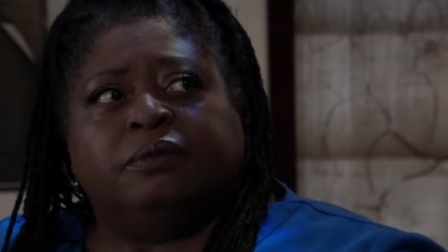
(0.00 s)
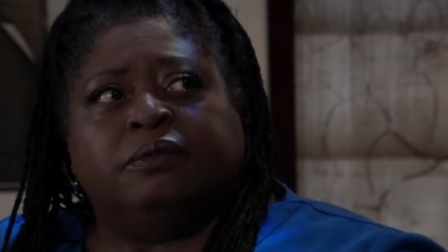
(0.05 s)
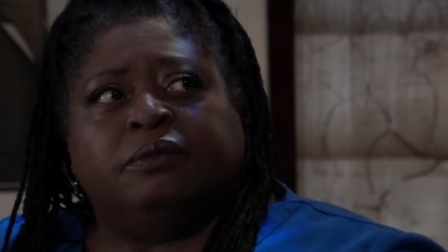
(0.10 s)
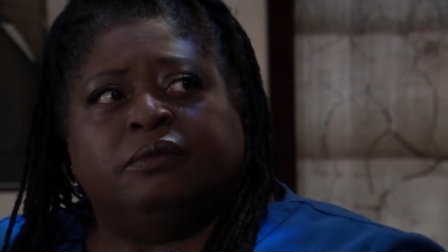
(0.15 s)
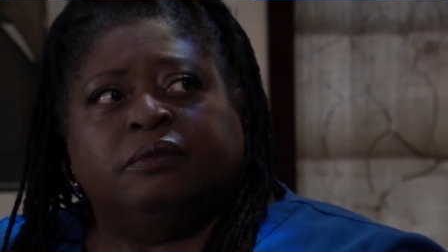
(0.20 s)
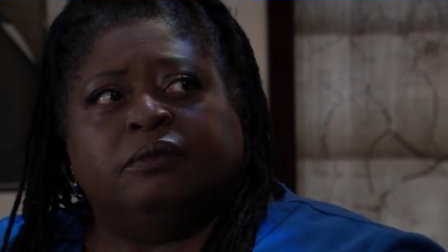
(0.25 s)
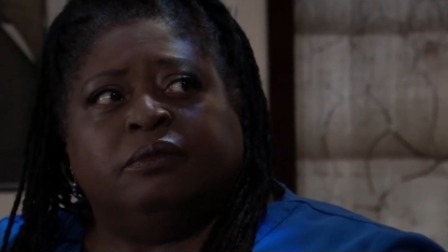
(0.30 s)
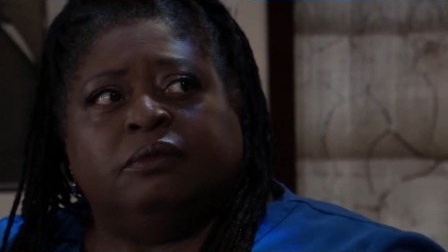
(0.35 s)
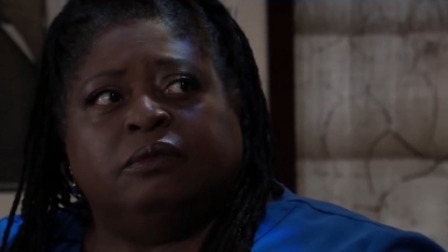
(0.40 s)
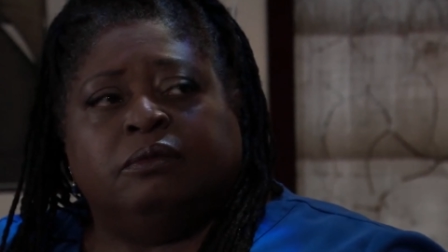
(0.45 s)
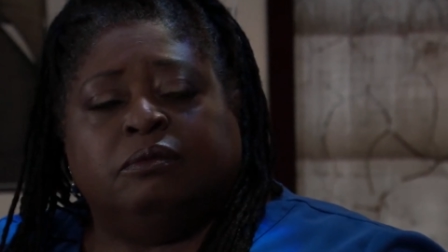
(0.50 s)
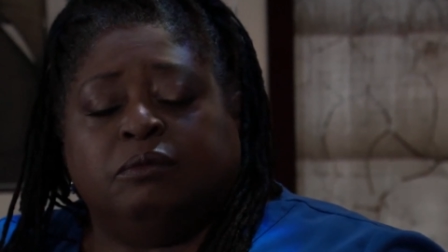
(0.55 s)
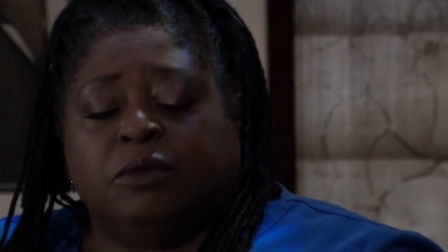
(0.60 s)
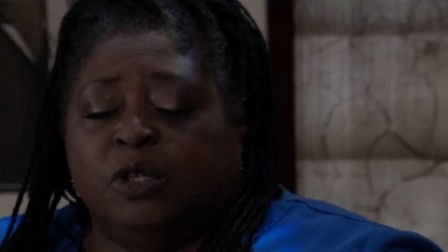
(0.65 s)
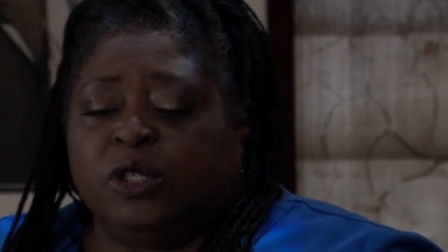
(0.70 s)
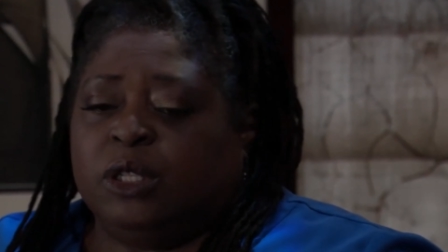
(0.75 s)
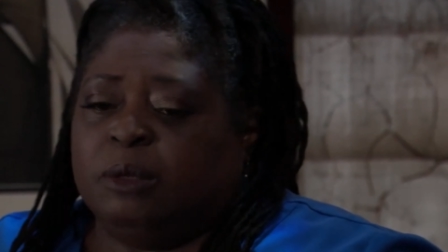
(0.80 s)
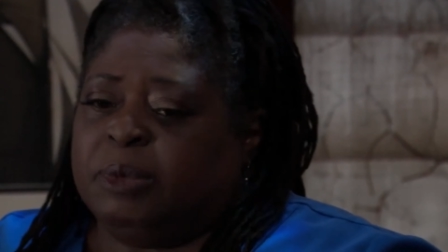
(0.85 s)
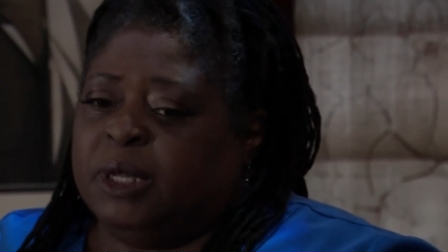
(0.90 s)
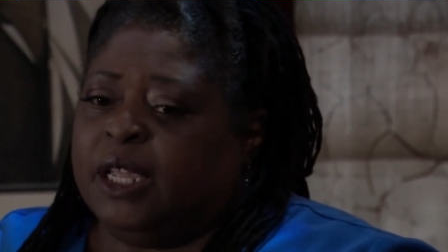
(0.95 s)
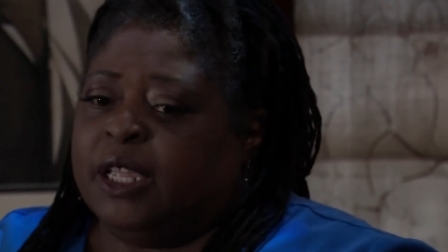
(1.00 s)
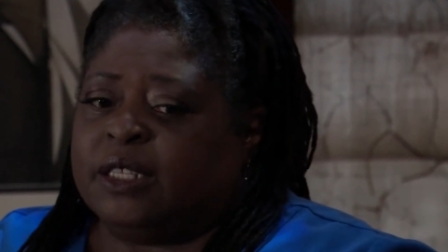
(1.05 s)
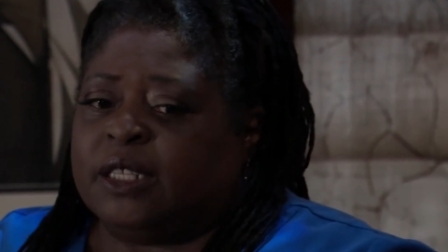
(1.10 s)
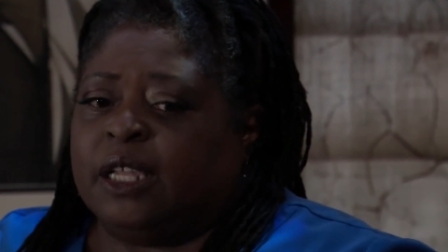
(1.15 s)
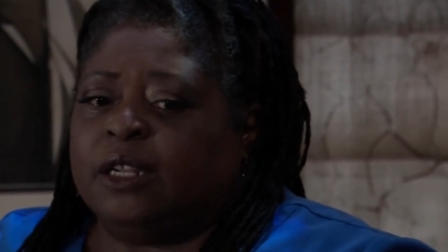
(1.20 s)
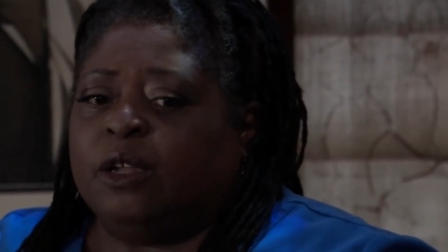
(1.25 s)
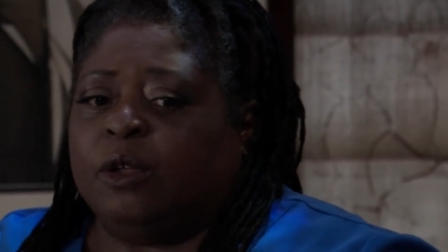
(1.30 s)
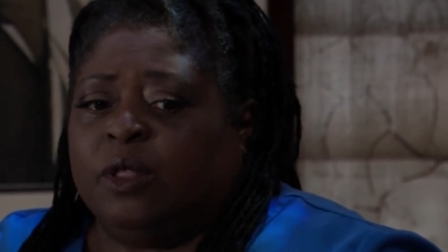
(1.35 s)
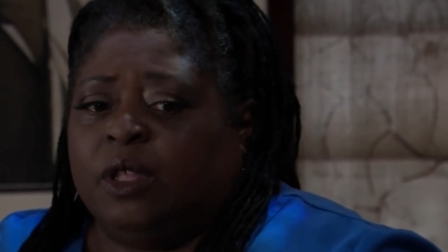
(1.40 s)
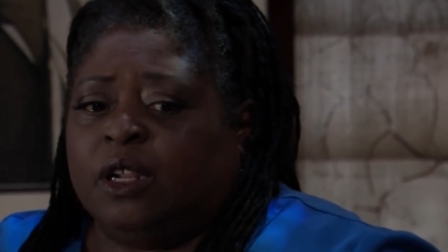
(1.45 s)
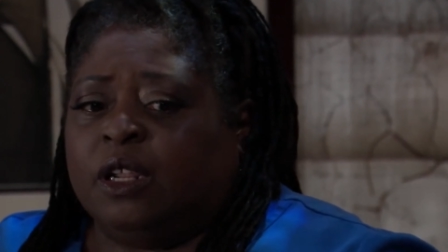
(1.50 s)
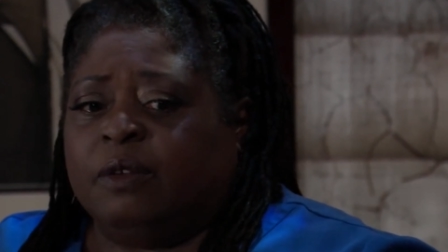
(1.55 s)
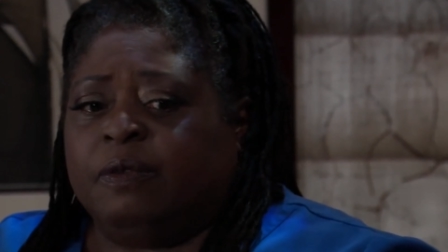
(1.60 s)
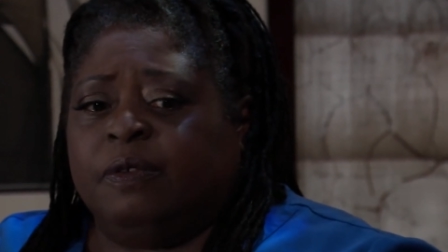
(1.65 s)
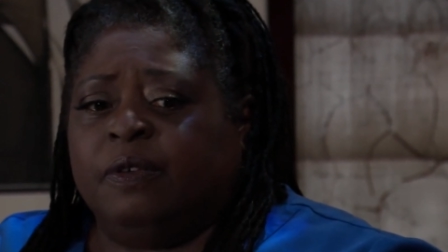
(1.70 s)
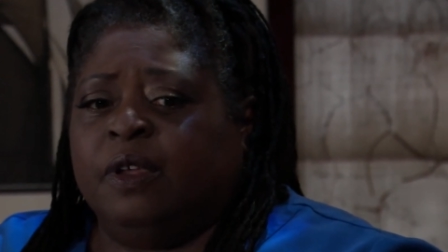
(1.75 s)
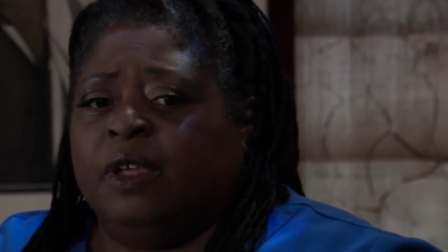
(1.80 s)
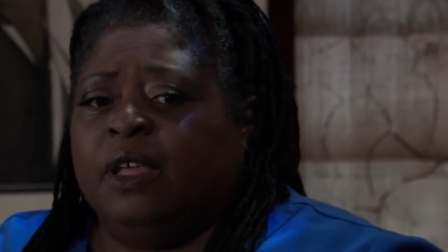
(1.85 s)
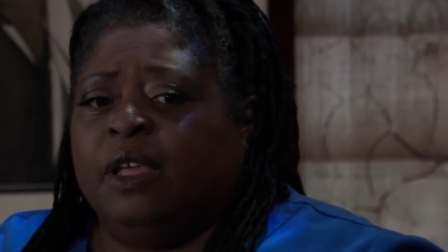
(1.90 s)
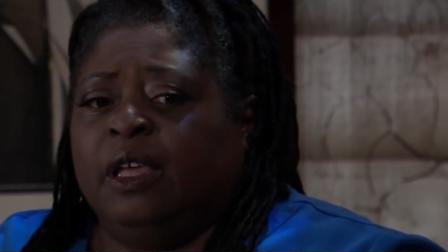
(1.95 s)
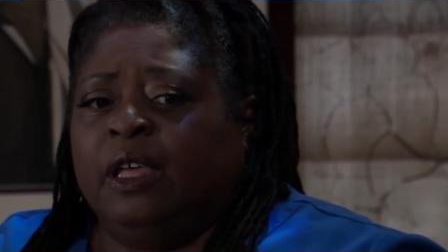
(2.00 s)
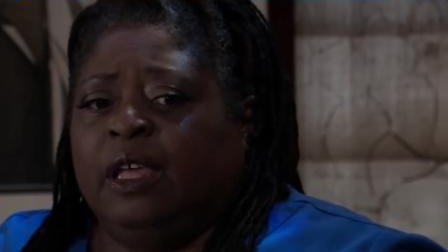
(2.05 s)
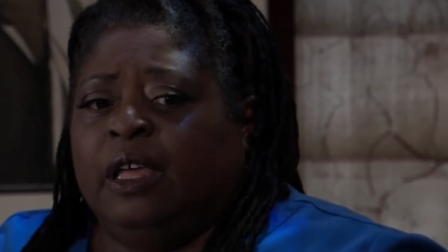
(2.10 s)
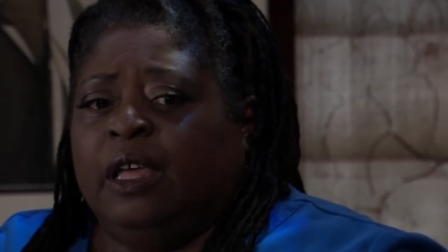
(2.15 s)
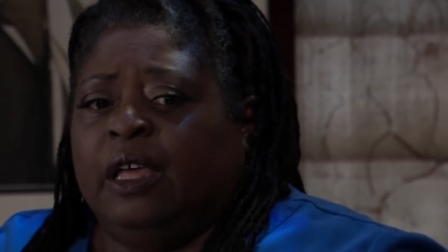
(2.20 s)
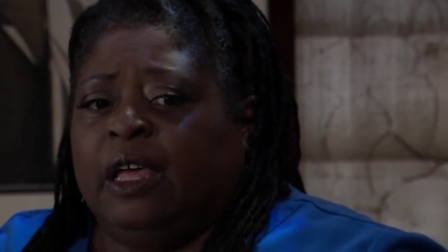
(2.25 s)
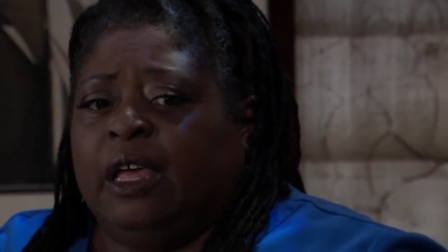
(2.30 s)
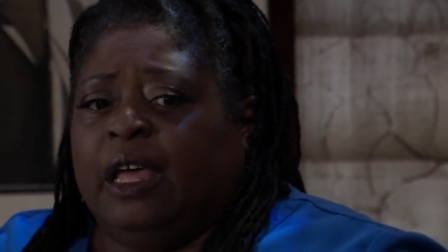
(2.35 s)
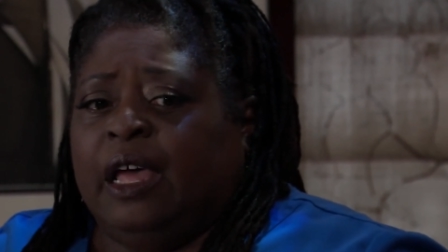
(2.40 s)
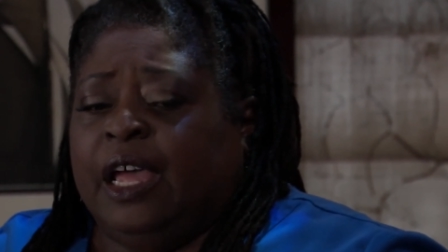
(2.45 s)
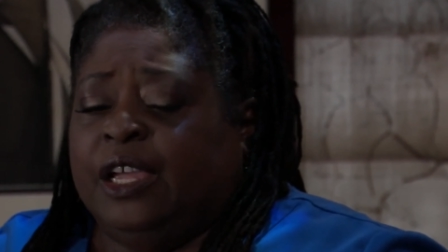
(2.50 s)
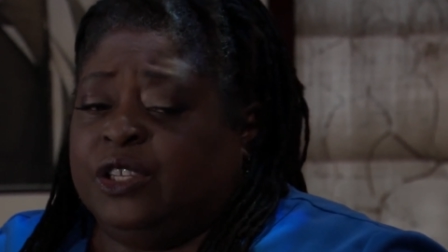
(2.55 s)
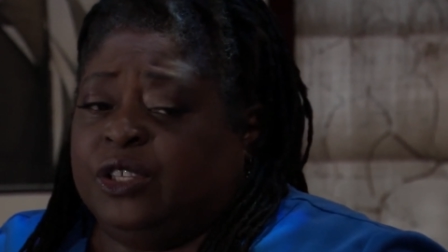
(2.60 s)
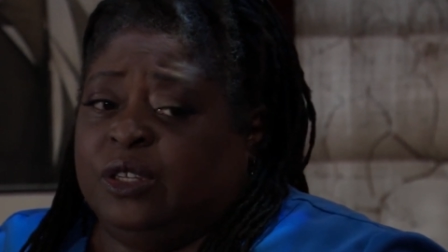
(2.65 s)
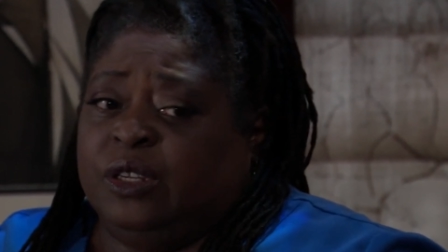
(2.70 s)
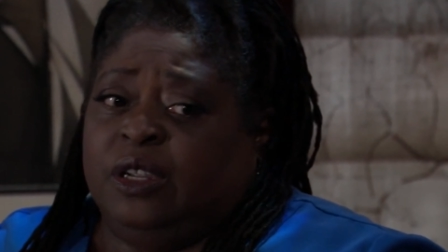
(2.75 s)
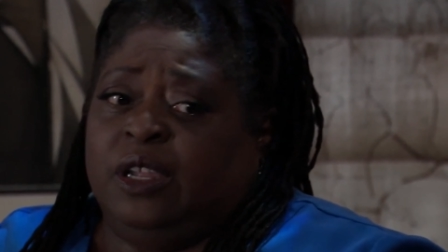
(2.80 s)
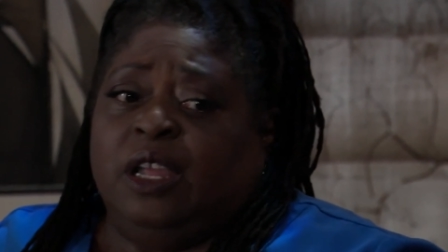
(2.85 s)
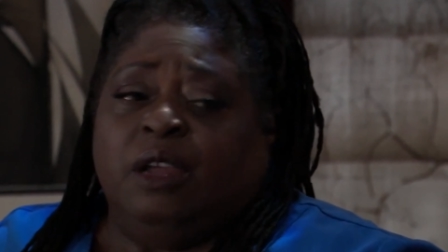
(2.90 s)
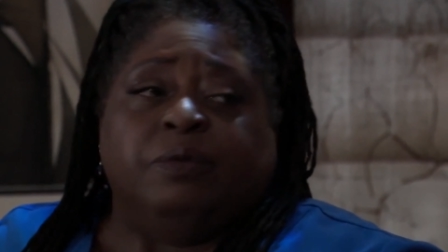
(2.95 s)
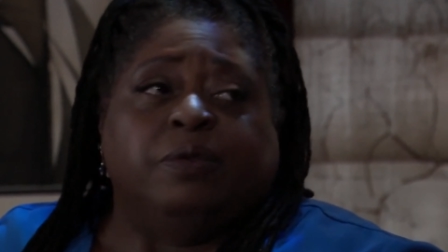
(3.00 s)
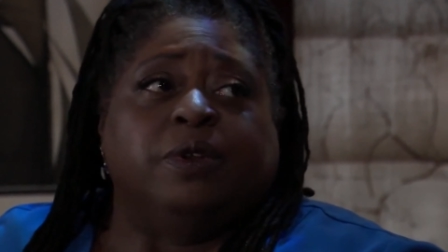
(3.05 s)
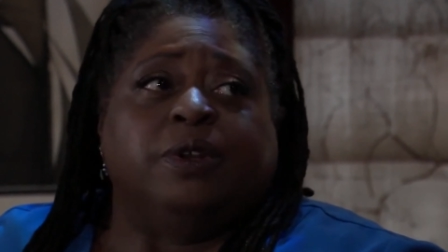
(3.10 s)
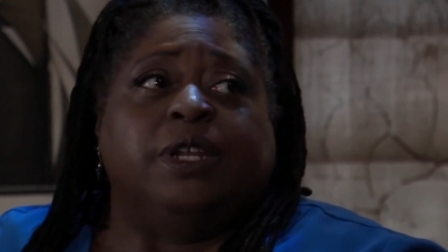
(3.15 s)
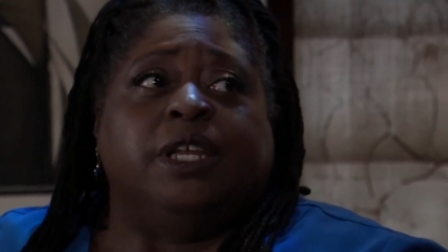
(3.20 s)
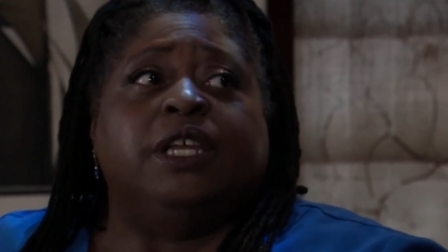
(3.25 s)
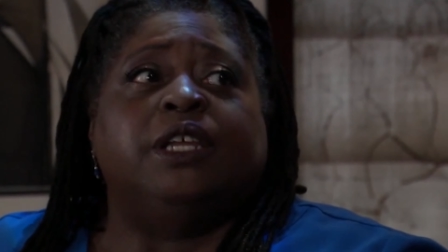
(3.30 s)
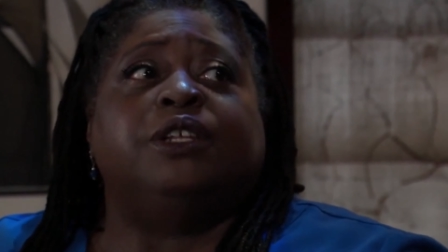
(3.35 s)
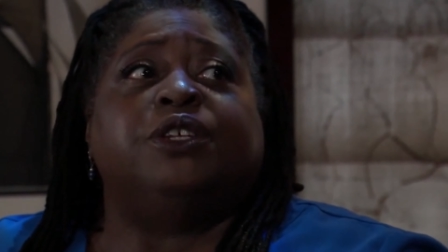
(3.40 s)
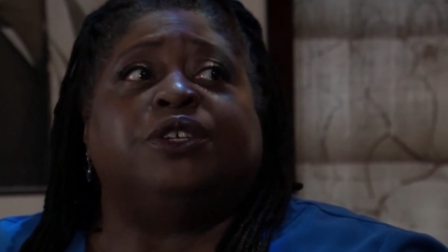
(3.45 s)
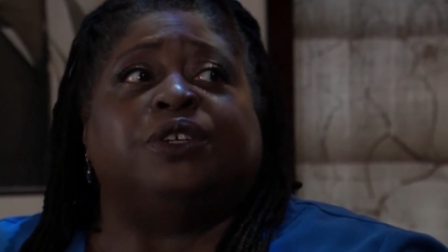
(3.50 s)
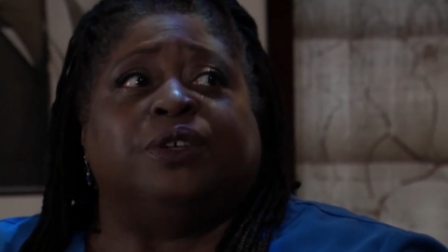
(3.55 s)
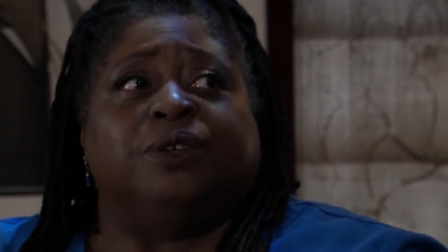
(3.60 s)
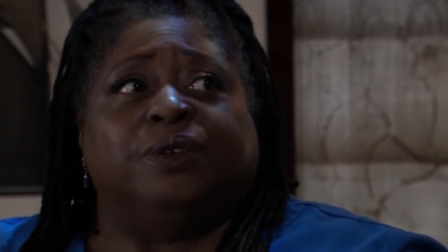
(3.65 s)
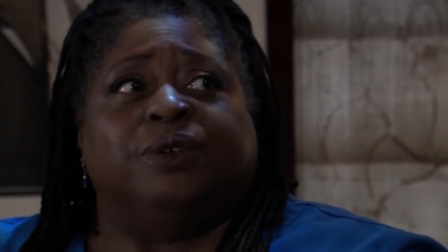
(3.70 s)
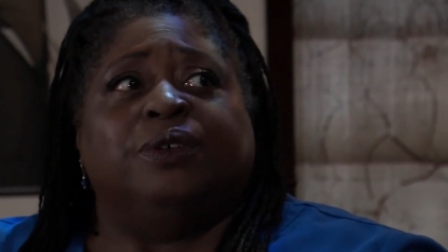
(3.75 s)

to lead into something, but I feel like because it's Epiphany, it probably won't.